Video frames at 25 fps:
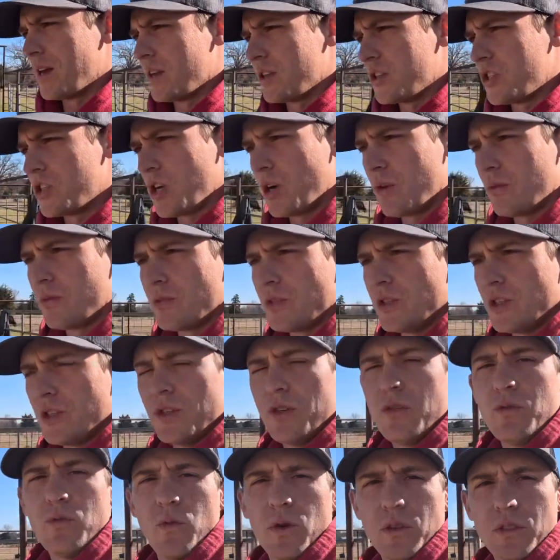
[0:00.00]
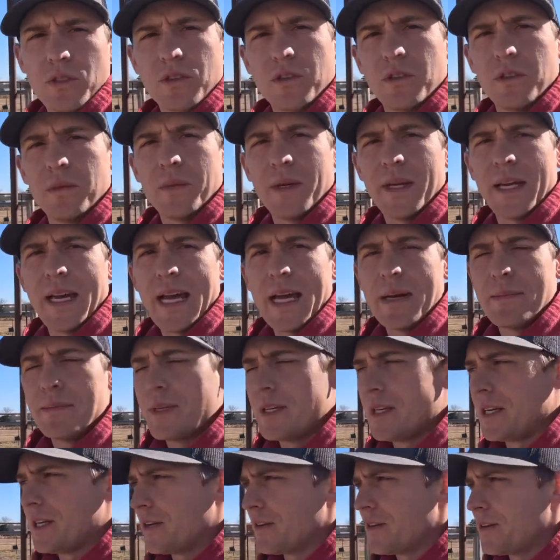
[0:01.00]
showing you what's going to be
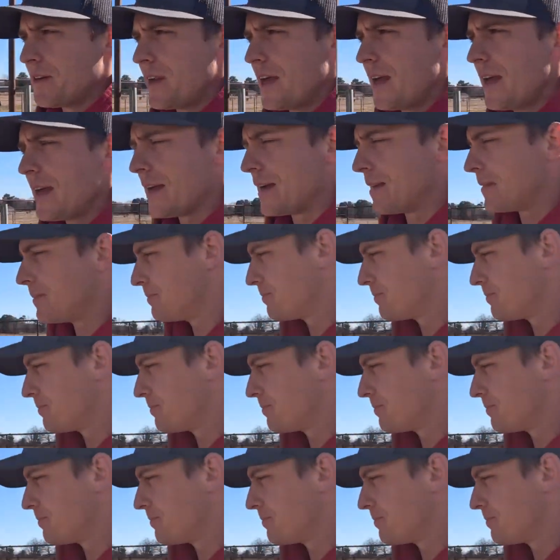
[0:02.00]
happening here today.